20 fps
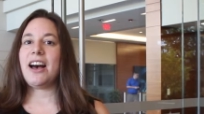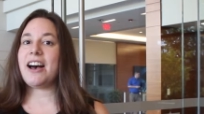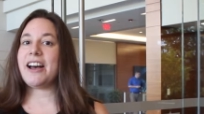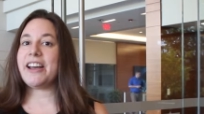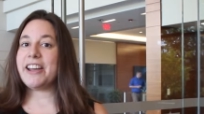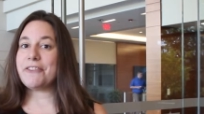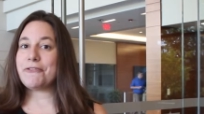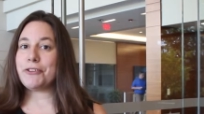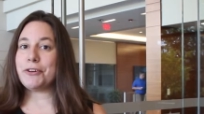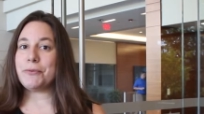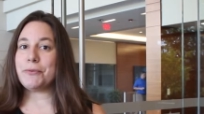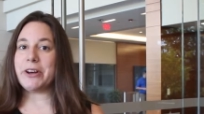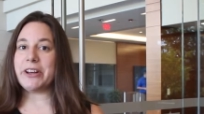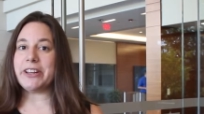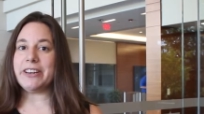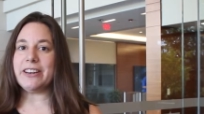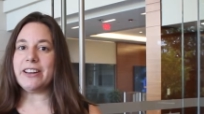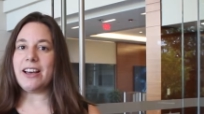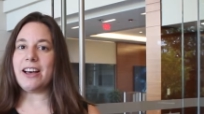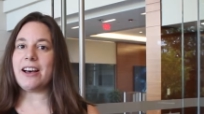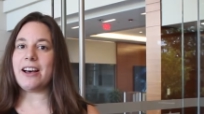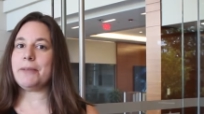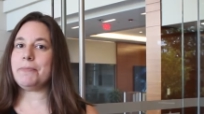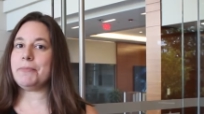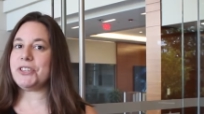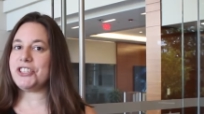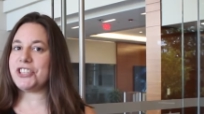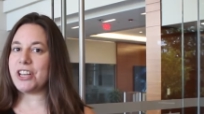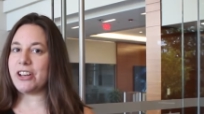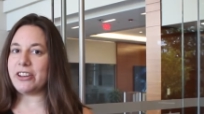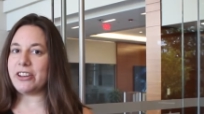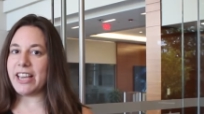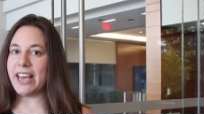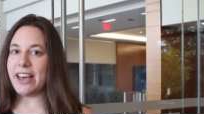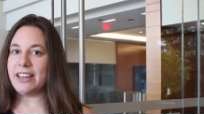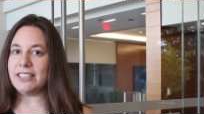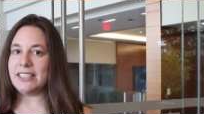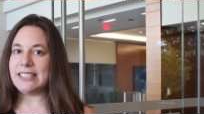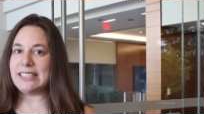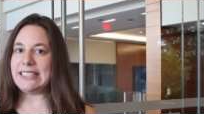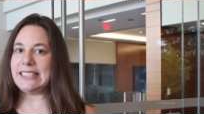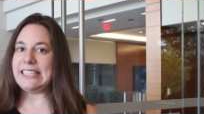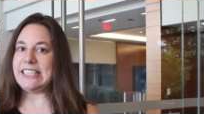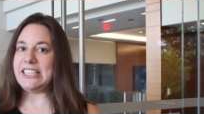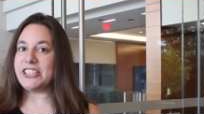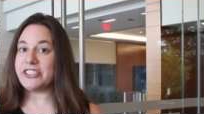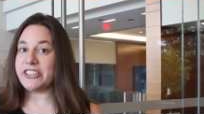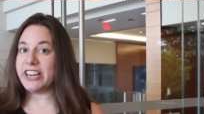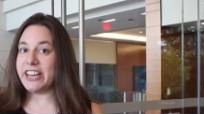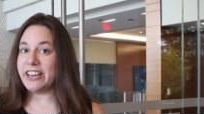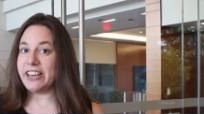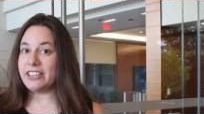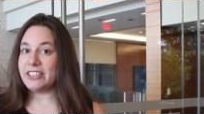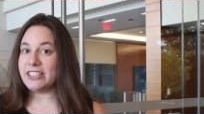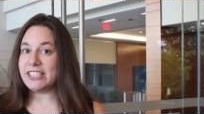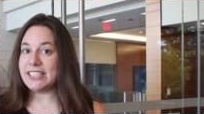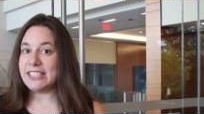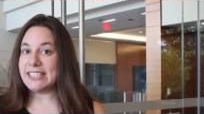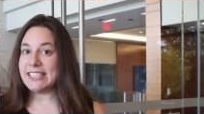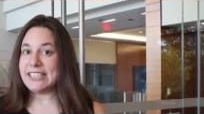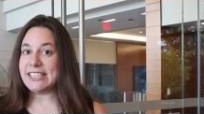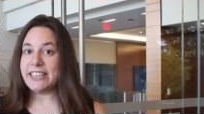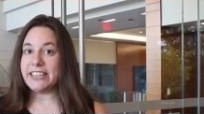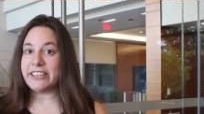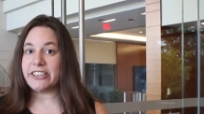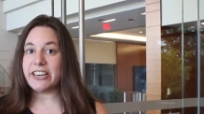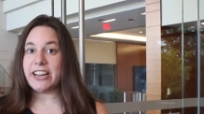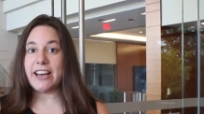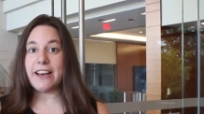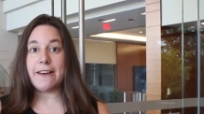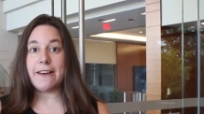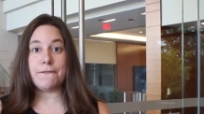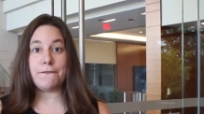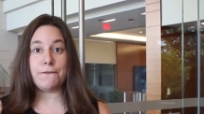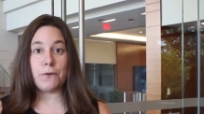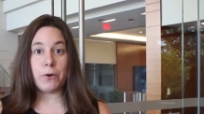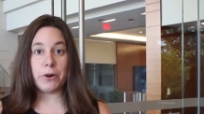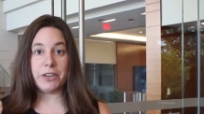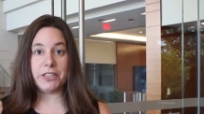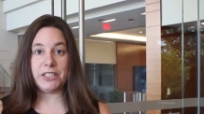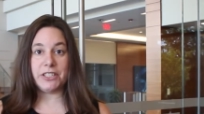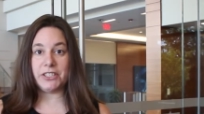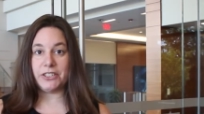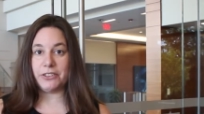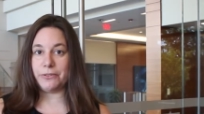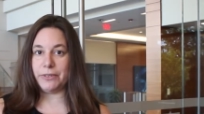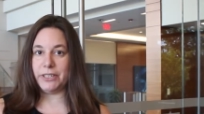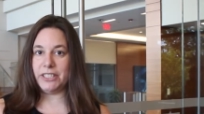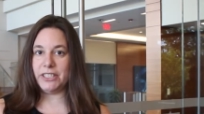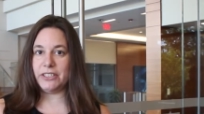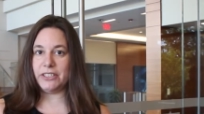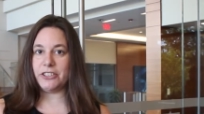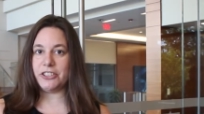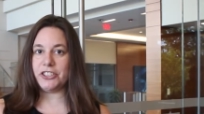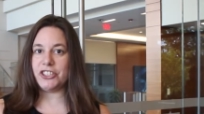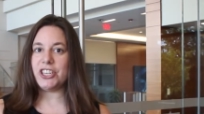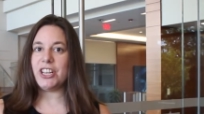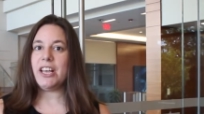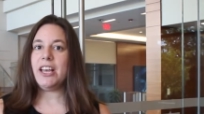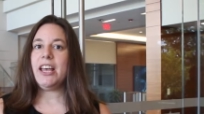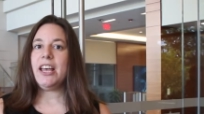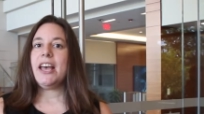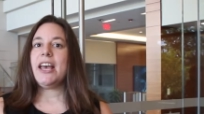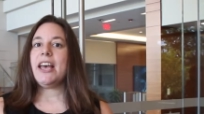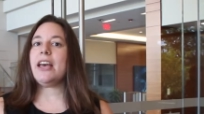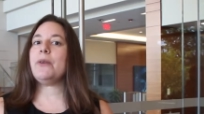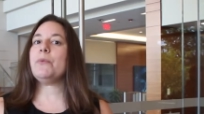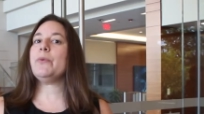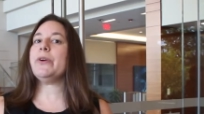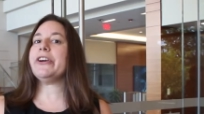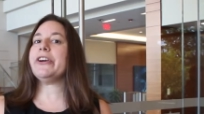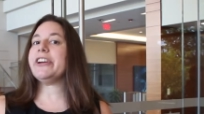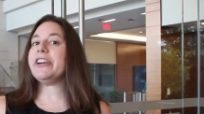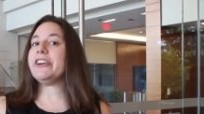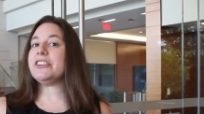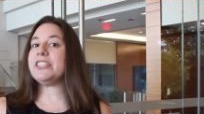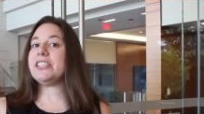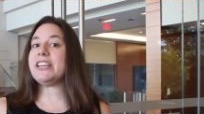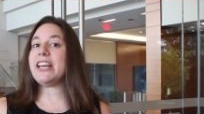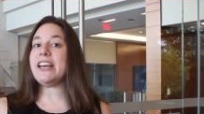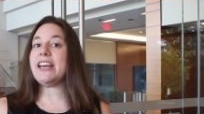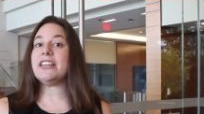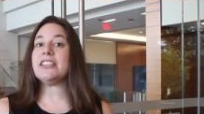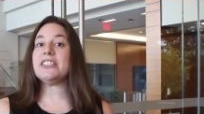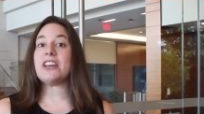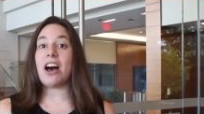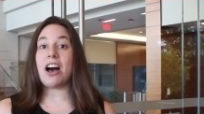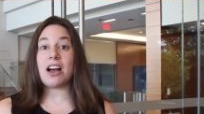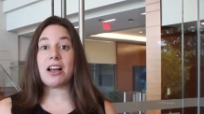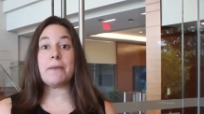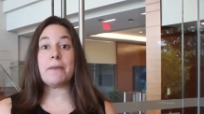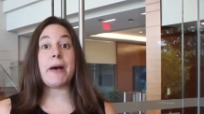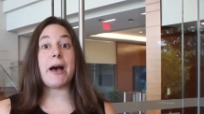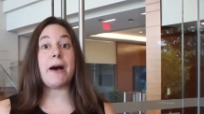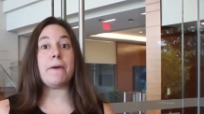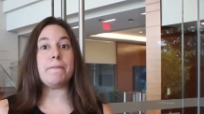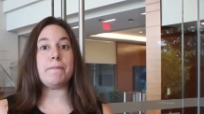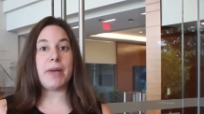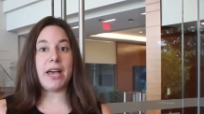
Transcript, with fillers: Hi everyone, I'm Michele Goetz, Senior Analyst here at Forrester Research, and we're here today to talk about